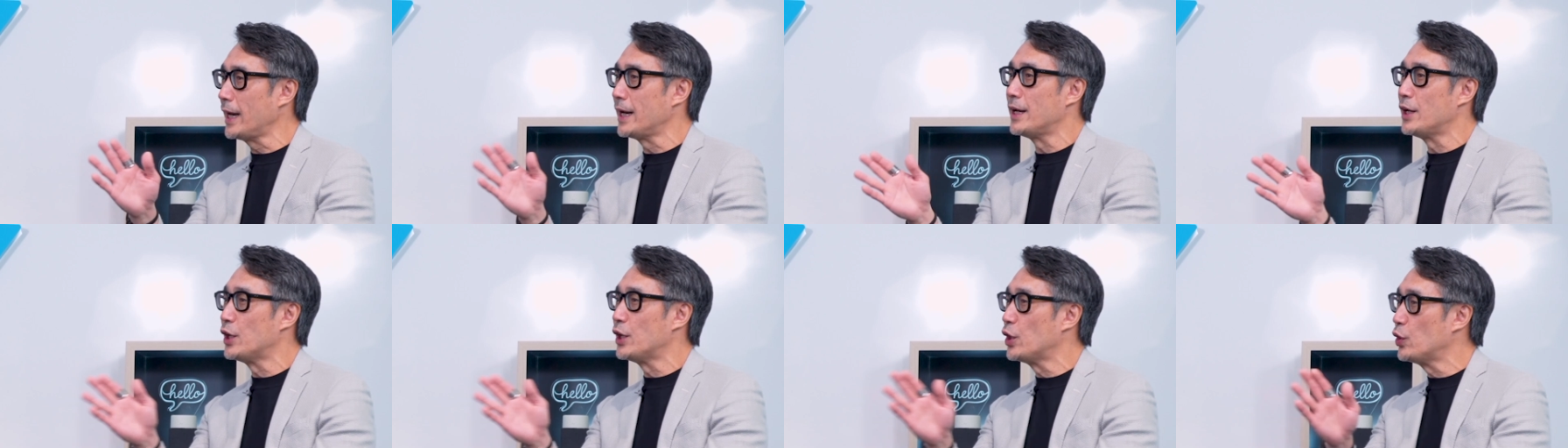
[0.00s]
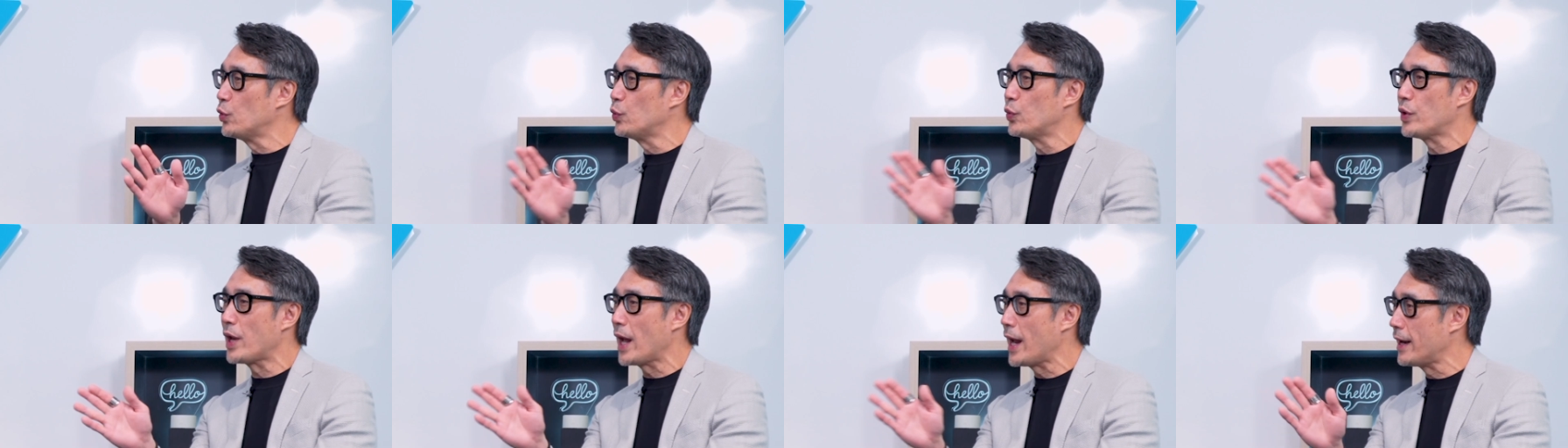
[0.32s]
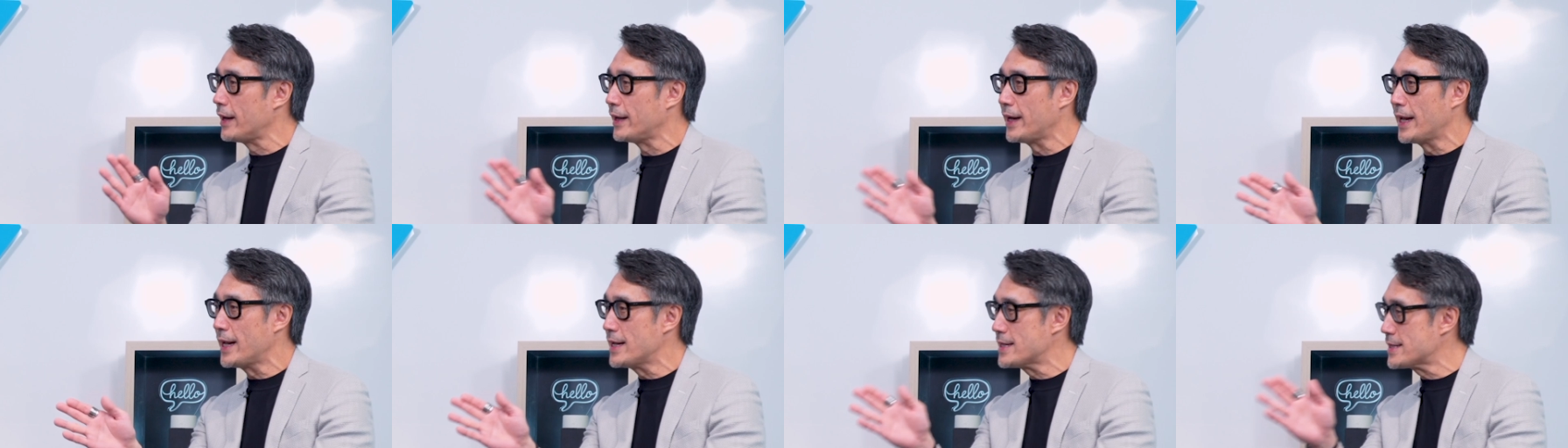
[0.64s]
of knew that
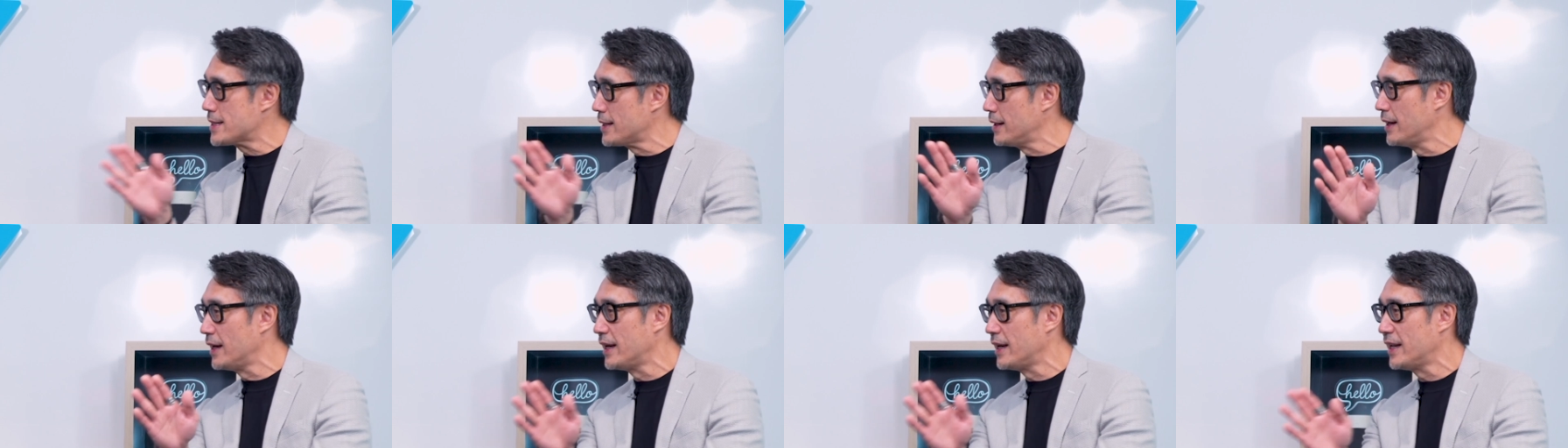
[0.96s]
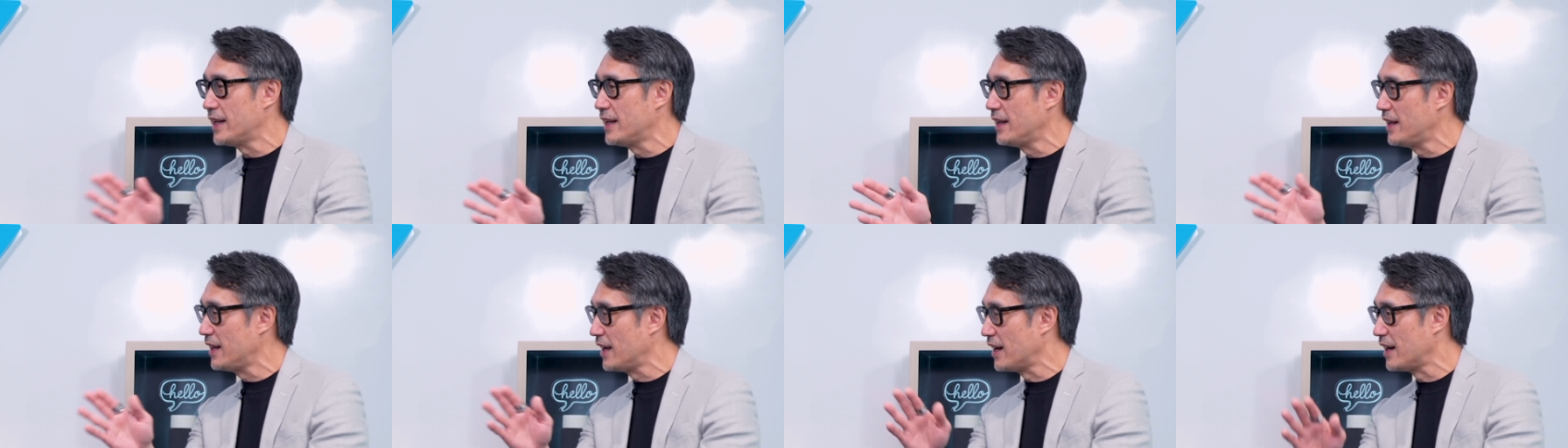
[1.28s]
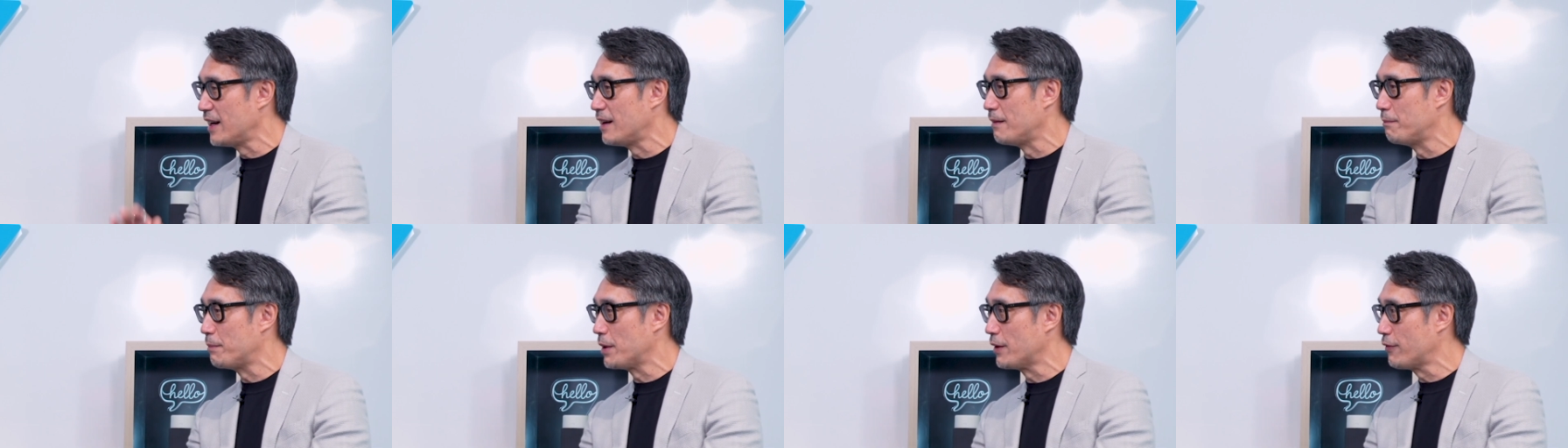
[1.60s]
nascently
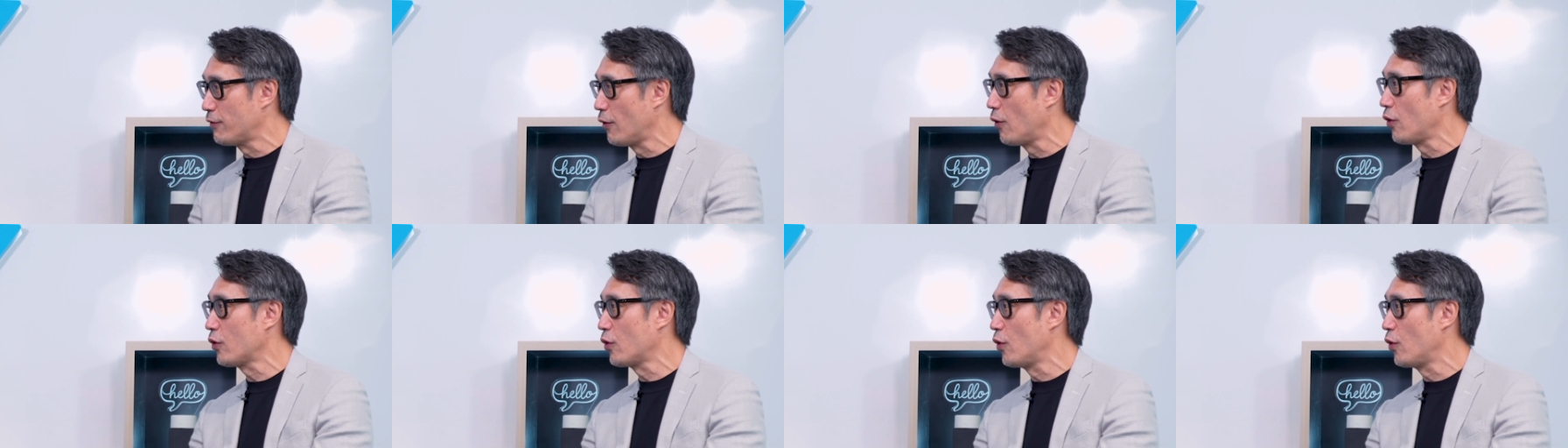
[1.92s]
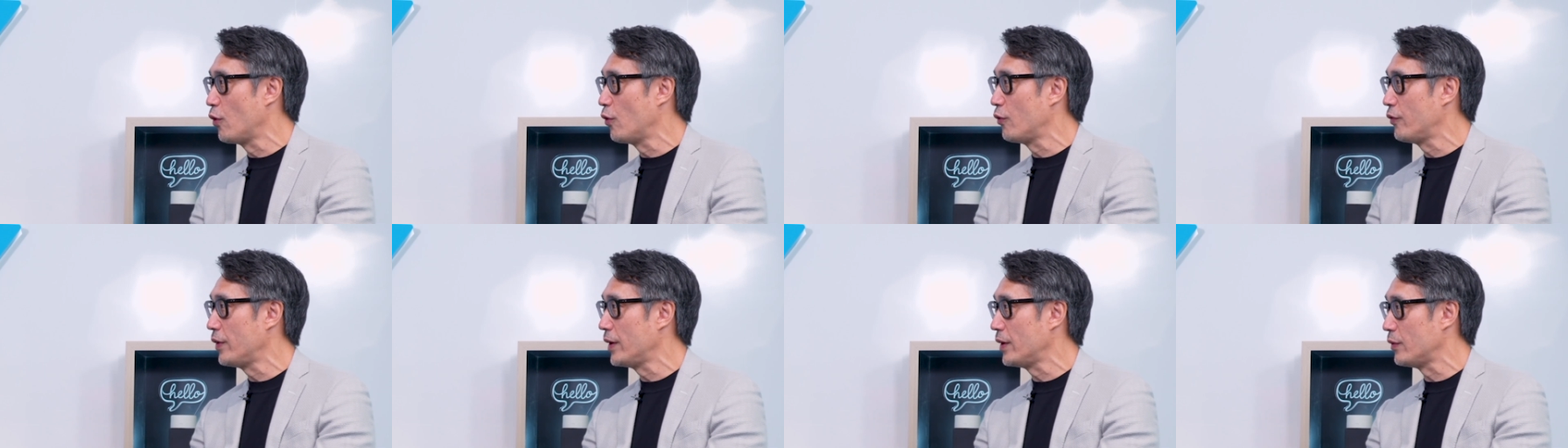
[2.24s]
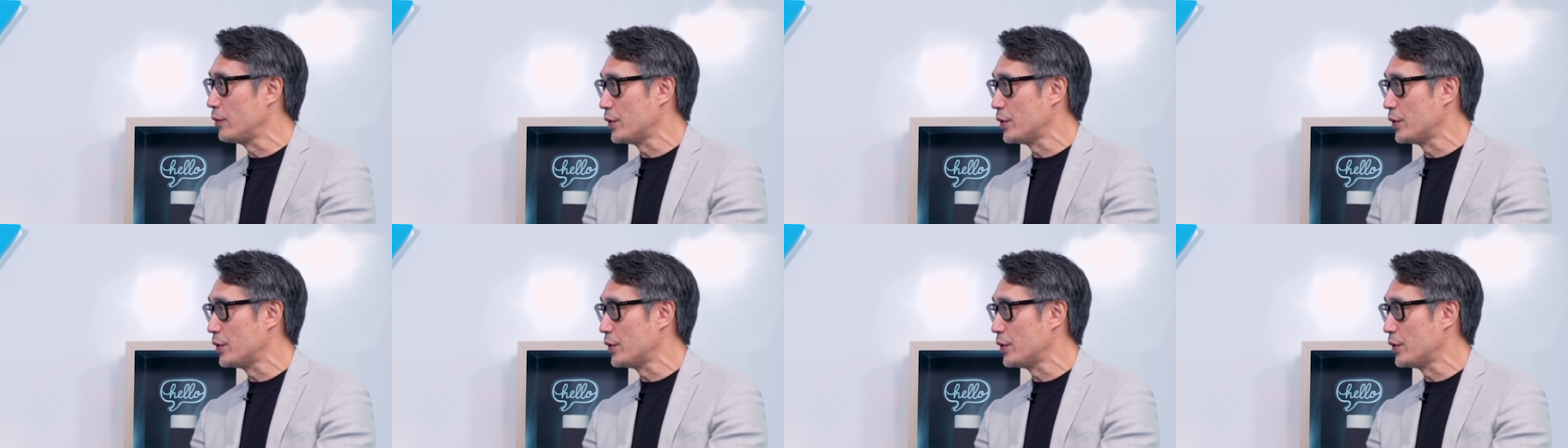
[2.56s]
uh, before COVID.